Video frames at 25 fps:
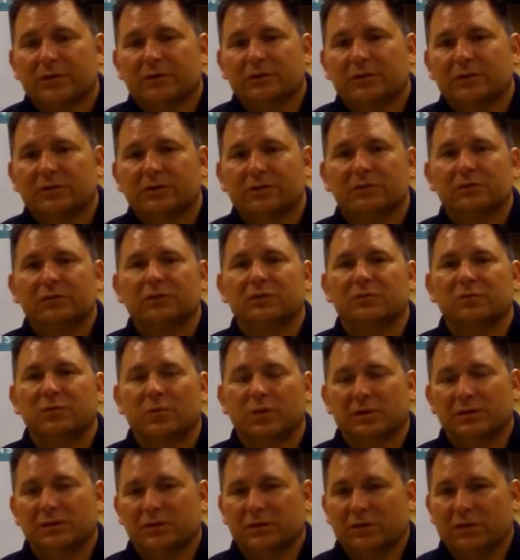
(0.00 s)
to do this?
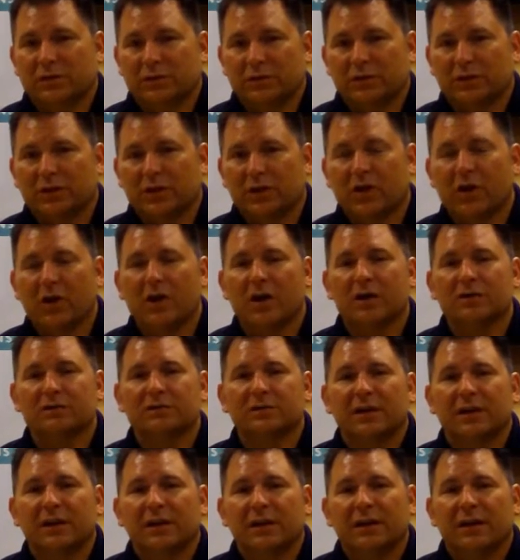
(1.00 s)
What is it going to cost?
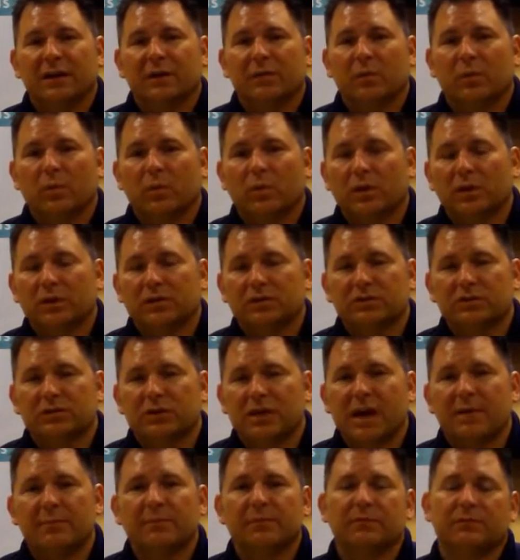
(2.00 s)
And what should
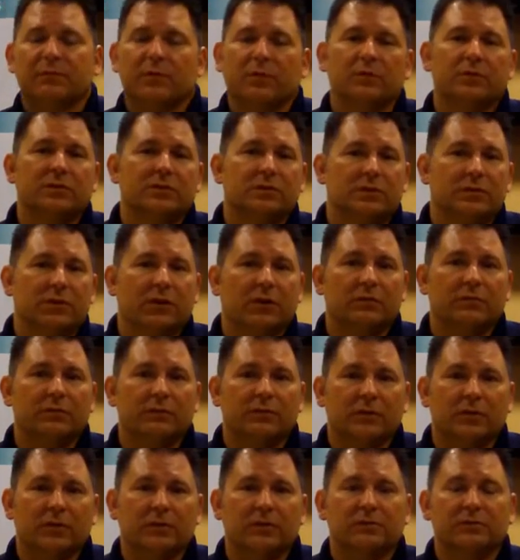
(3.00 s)
I be focusing on
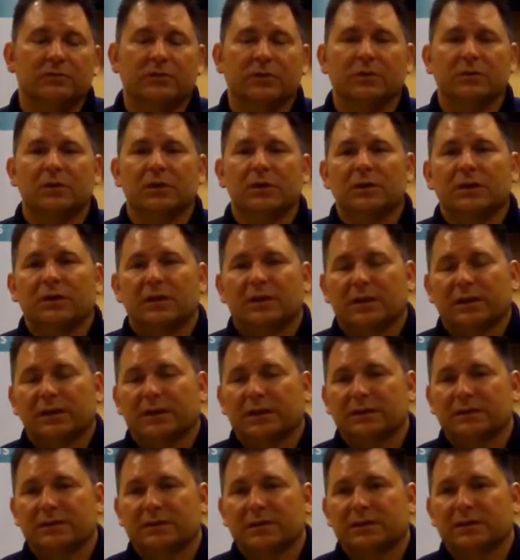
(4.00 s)
first? So like
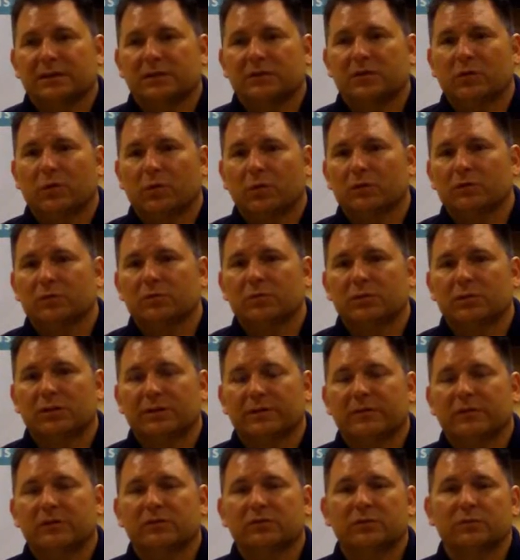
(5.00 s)
I said, this course will
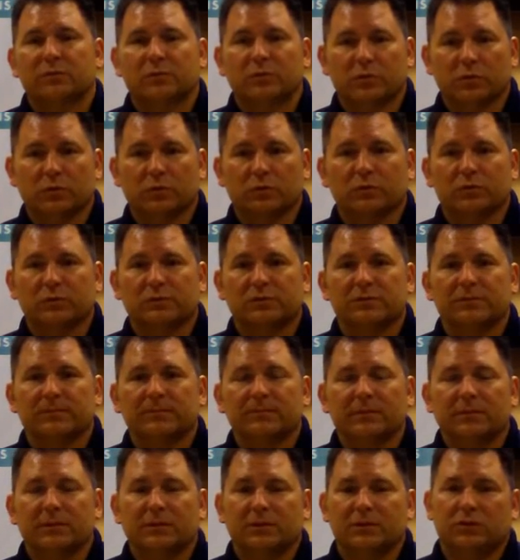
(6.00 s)
give you some tools
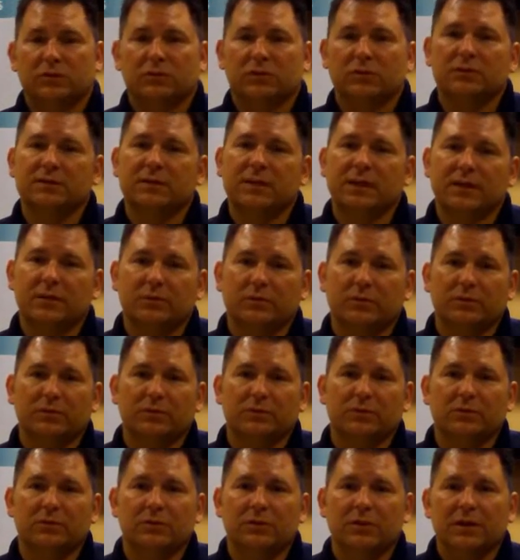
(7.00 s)
that you can take with
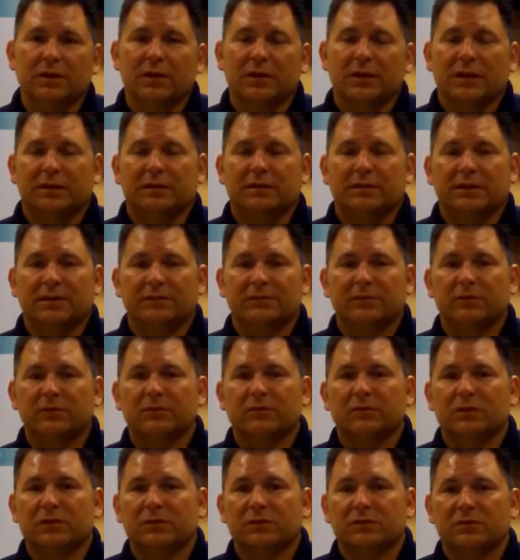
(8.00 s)
you and give you
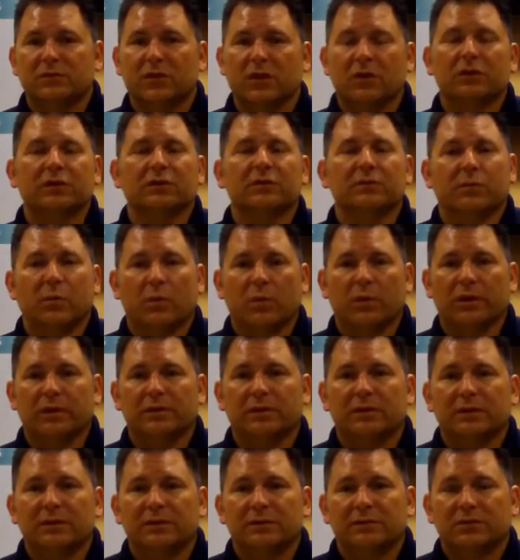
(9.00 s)
the starting point
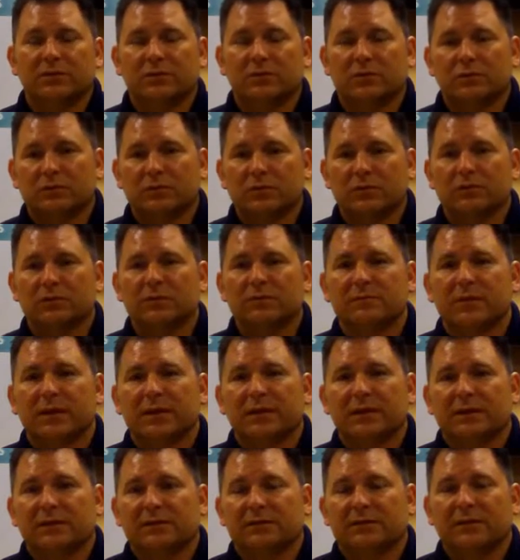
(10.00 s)
to really
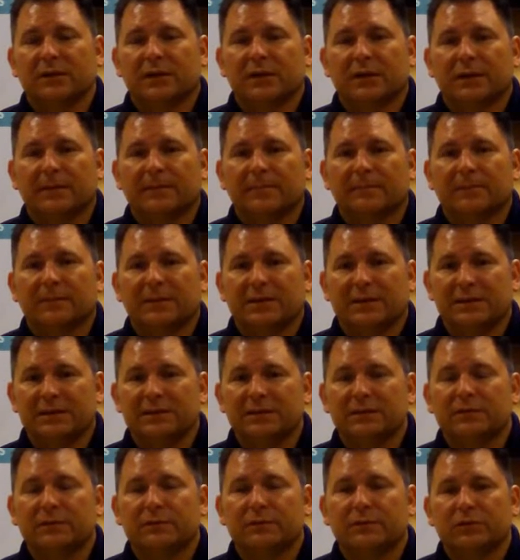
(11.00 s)
make it
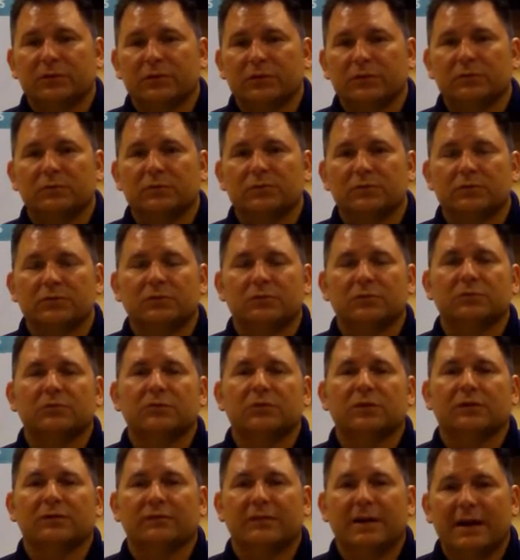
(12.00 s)
easy for you to
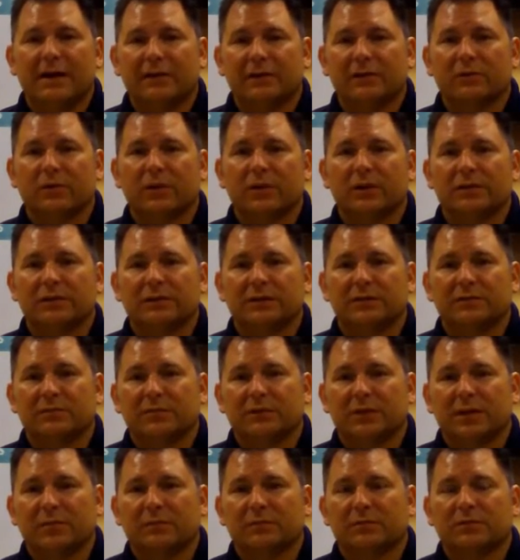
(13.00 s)
evaluate and
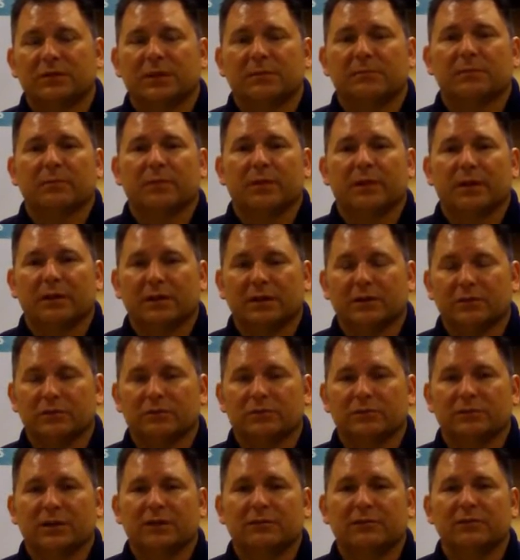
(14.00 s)
be able to implement an electrical
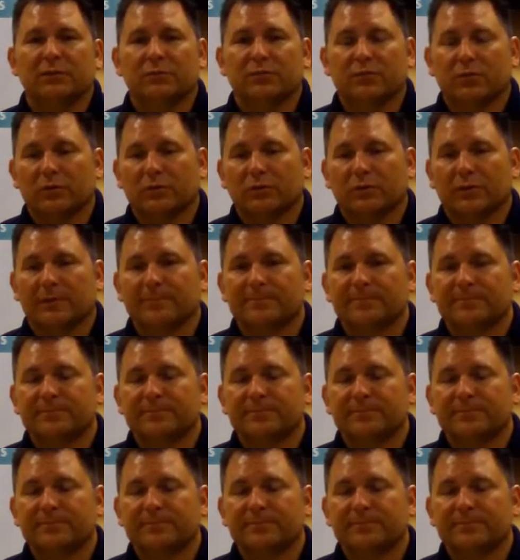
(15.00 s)
safety program.